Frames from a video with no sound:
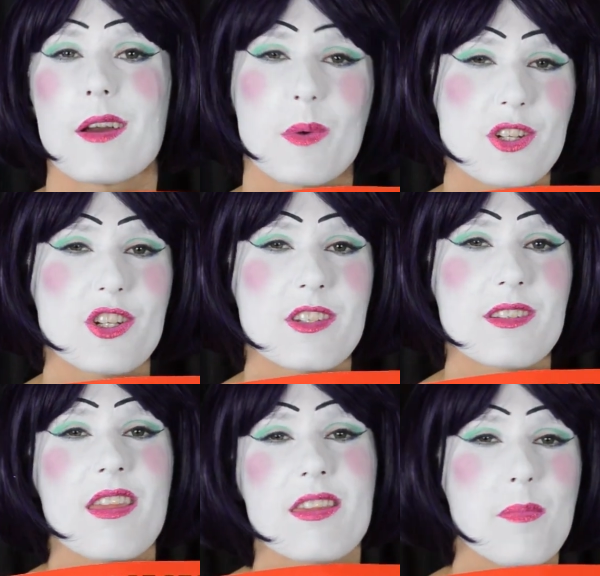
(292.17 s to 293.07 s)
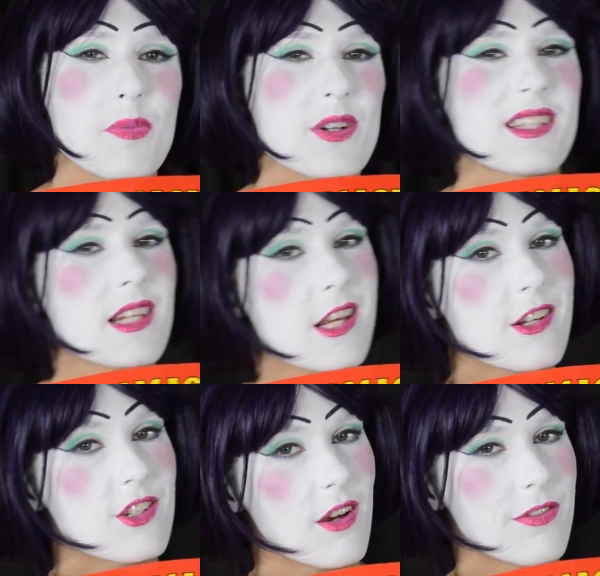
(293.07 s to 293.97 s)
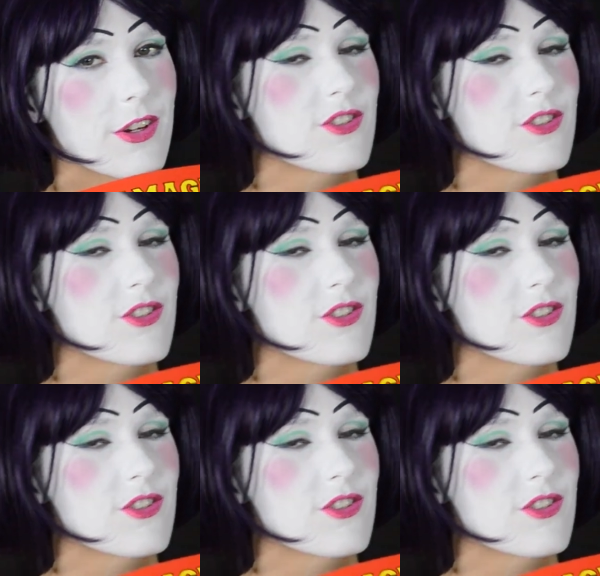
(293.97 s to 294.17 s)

which is the prestige of your